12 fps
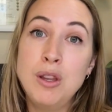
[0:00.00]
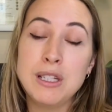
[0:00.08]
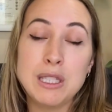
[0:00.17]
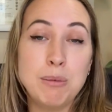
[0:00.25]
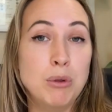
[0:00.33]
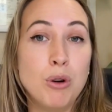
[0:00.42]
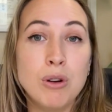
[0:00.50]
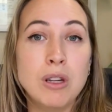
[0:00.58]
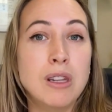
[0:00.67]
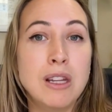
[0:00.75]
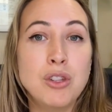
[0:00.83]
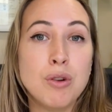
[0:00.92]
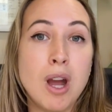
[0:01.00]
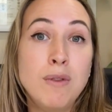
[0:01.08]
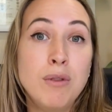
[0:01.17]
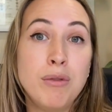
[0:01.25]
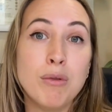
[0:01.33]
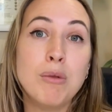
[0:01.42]
explore and
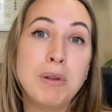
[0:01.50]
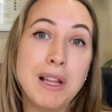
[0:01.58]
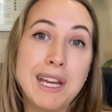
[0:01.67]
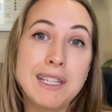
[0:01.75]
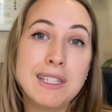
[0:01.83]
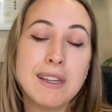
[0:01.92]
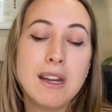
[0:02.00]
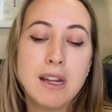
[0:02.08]
travel through a place.